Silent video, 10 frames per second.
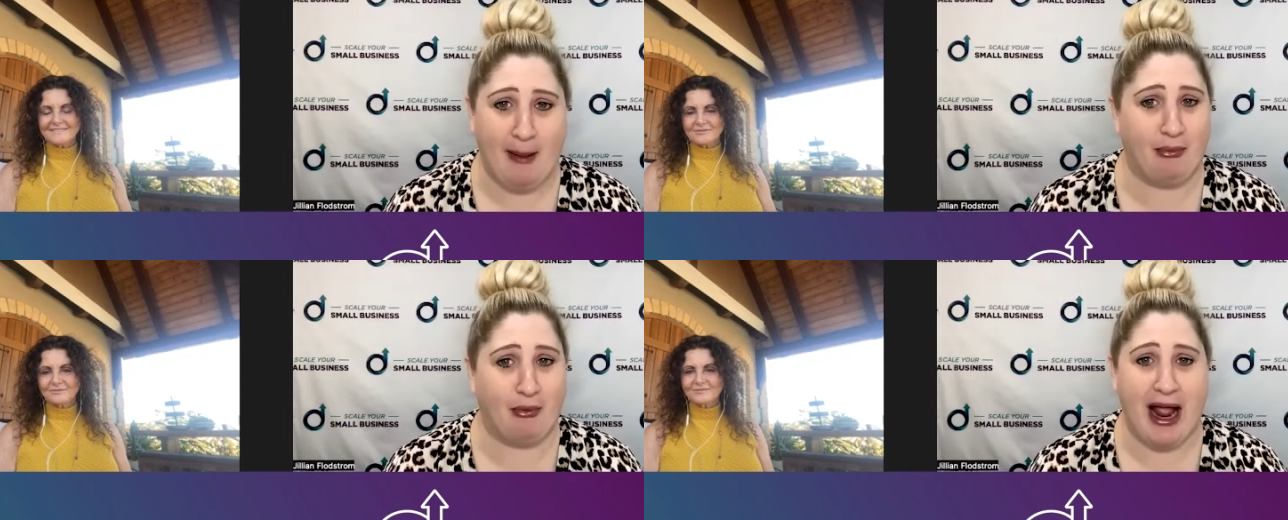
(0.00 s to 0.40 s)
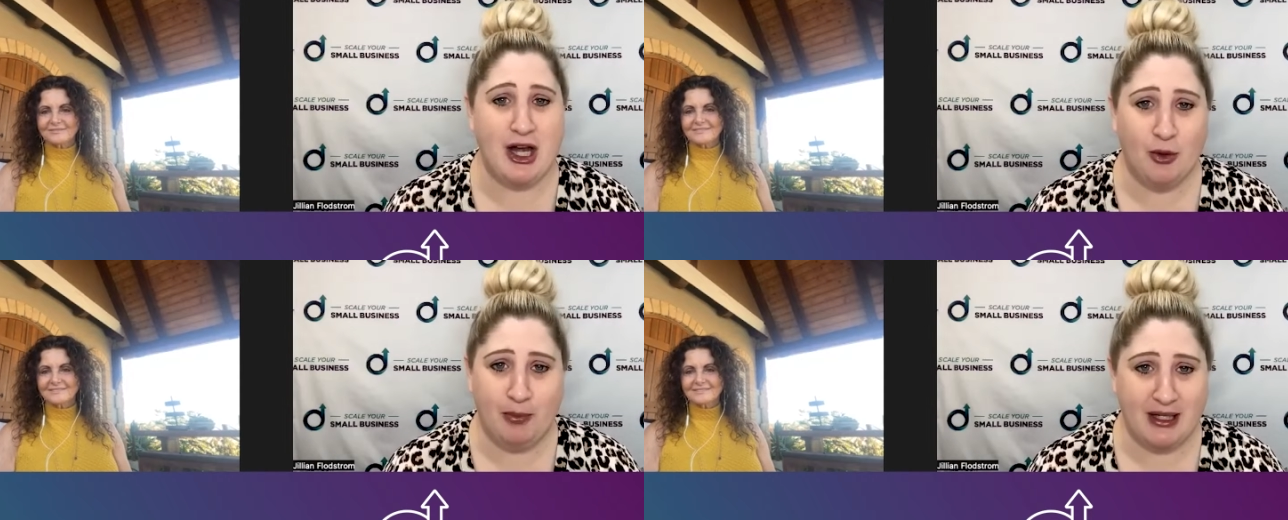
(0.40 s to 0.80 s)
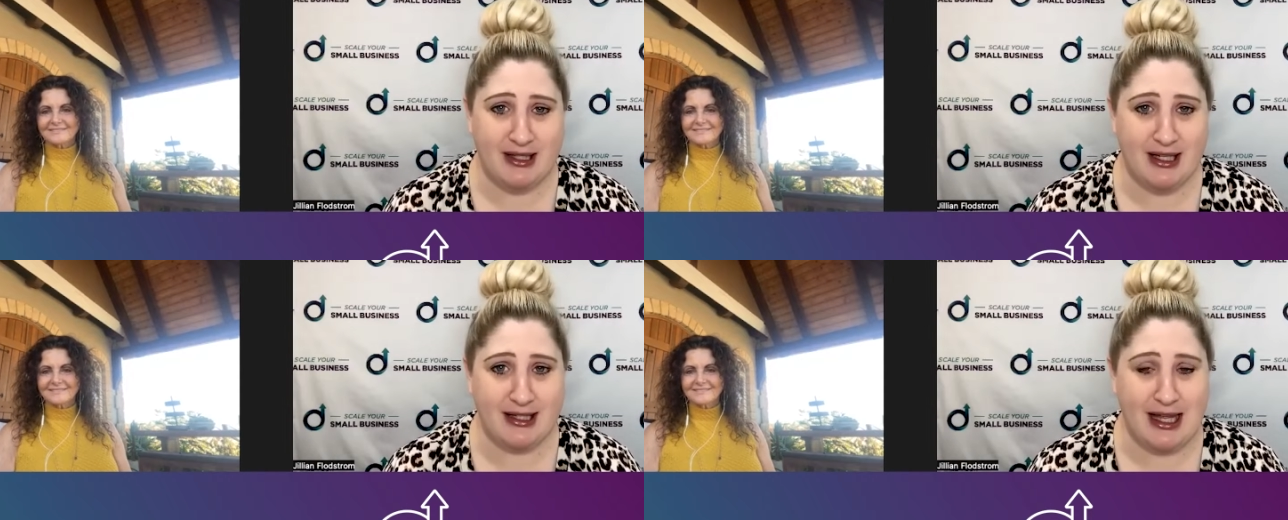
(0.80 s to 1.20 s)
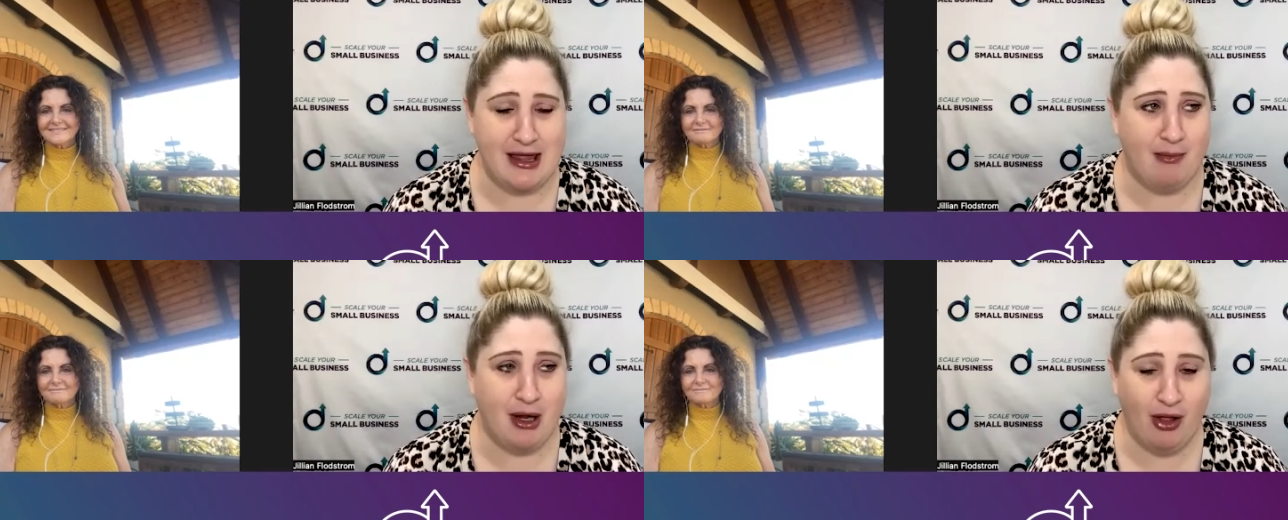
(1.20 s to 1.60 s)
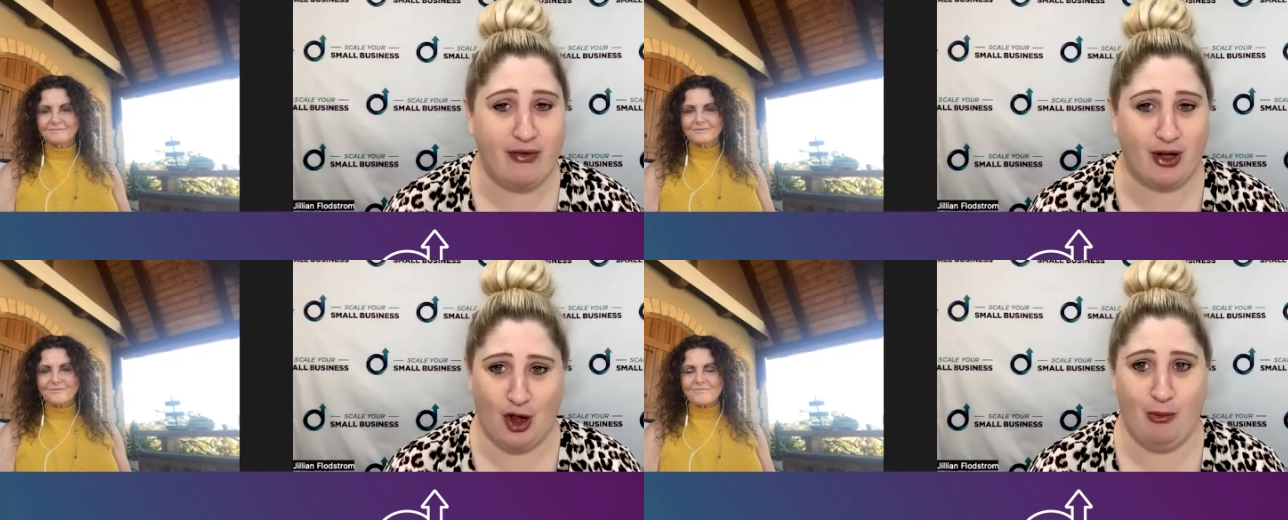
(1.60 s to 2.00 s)
Speaker 1: a brand new business in the middle
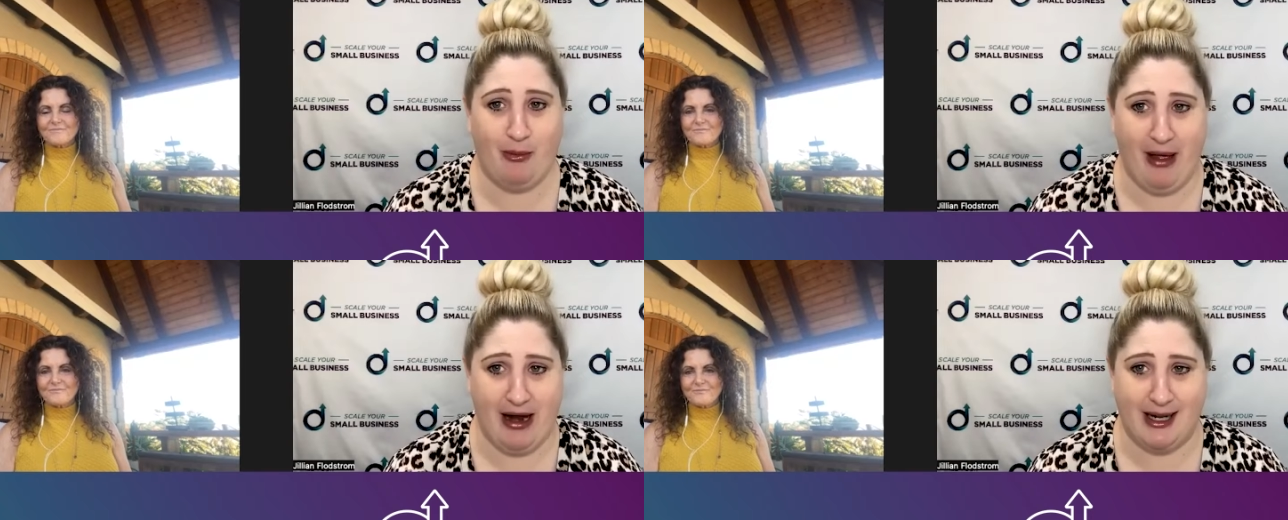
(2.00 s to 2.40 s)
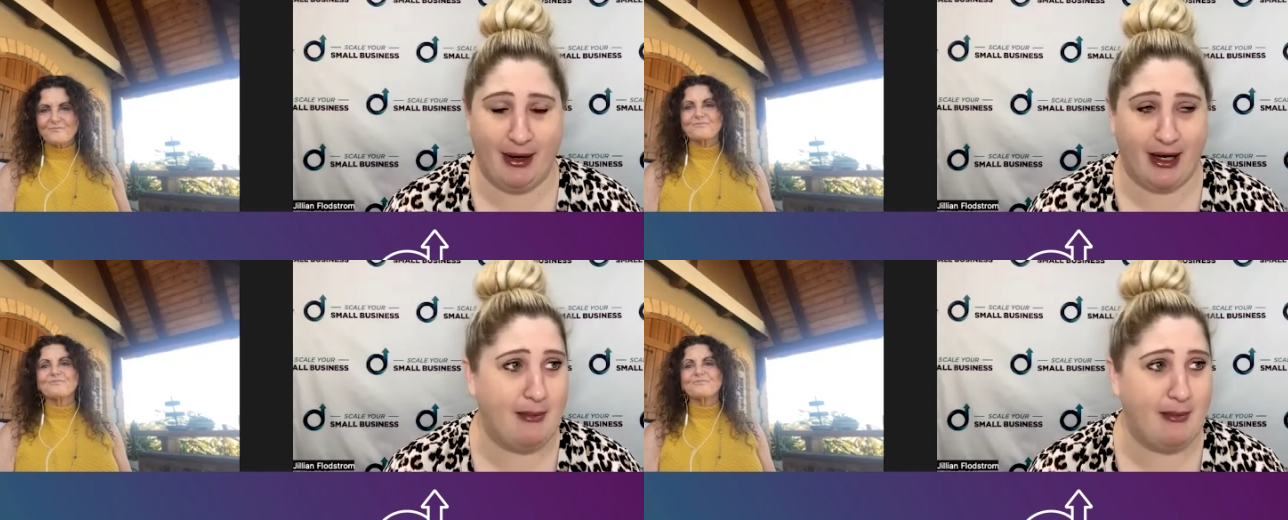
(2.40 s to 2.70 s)
of a global pandemic.